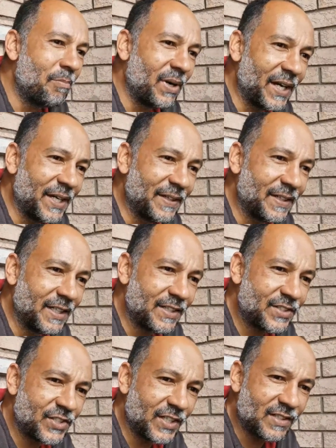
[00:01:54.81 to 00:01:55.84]
but
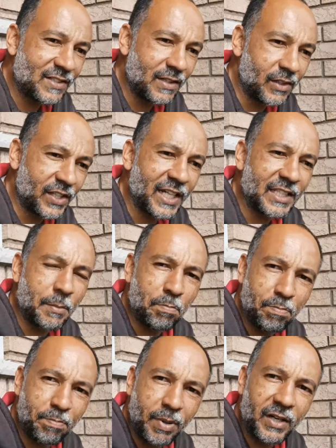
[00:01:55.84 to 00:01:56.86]
it's just looking at
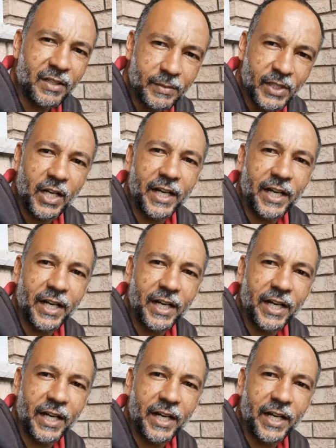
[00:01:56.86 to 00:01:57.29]
the bottom